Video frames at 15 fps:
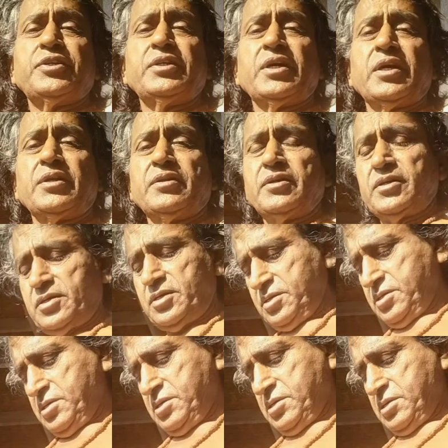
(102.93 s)
and
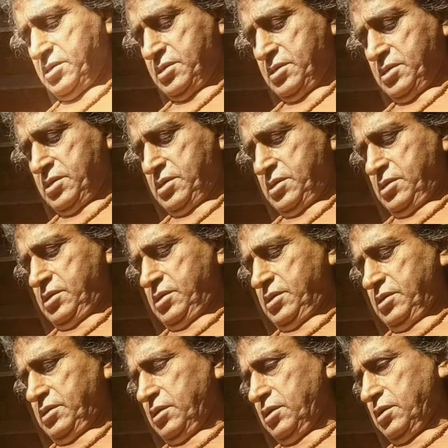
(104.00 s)

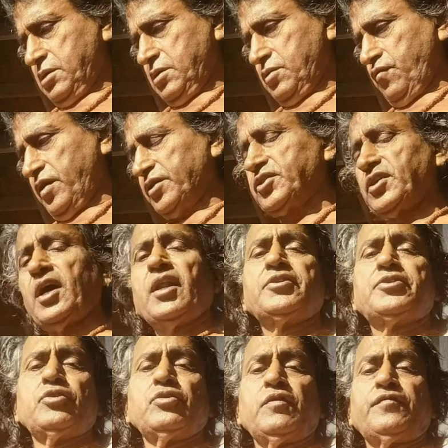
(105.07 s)
the
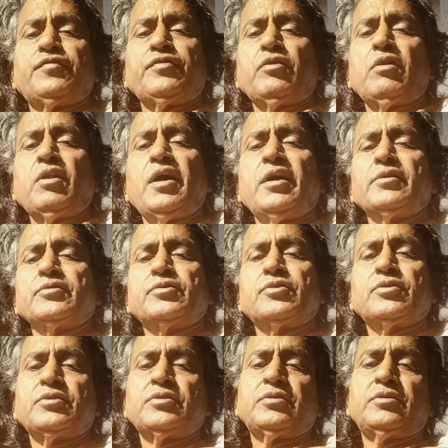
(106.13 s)
vitality of your lungs,